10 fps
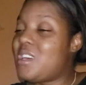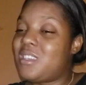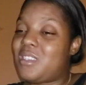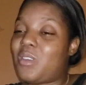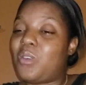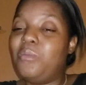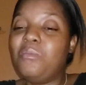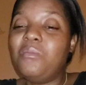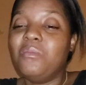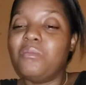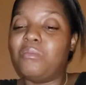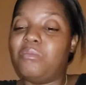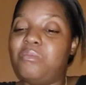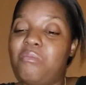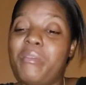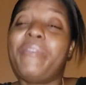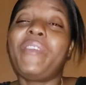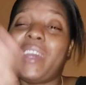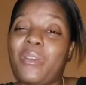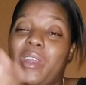So me
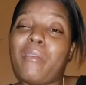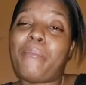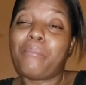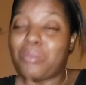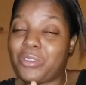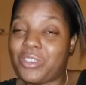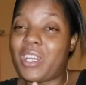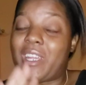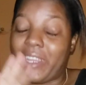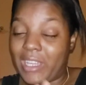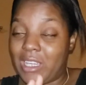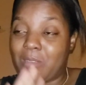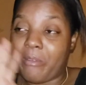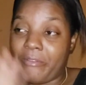feel when them are push that in,